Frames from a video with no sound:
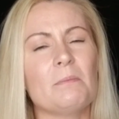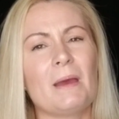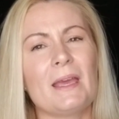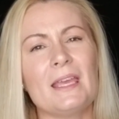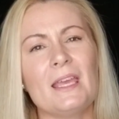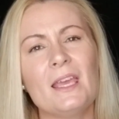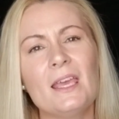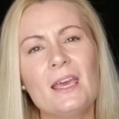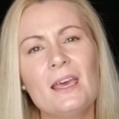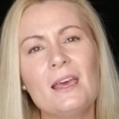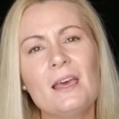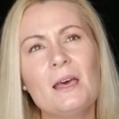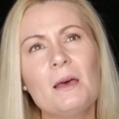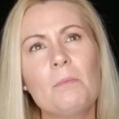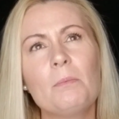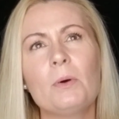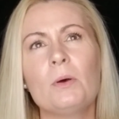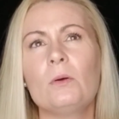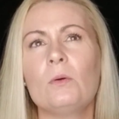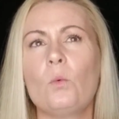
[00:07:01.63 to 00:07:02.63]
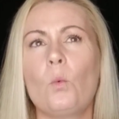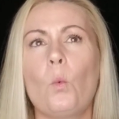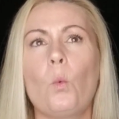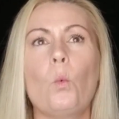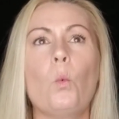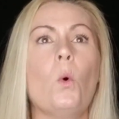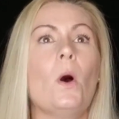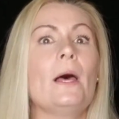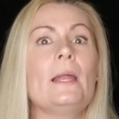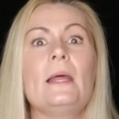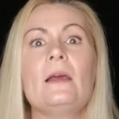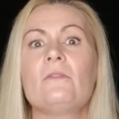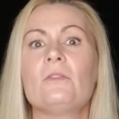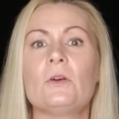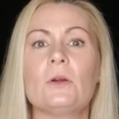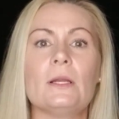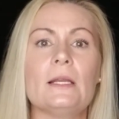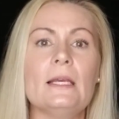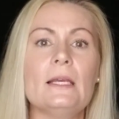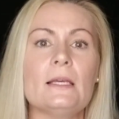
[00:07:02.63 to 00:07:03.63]
my hip,
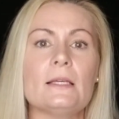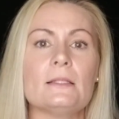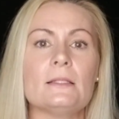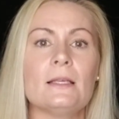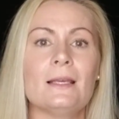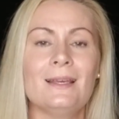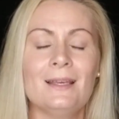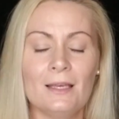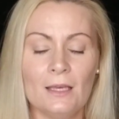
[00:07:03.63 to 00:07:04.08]
whatever it is.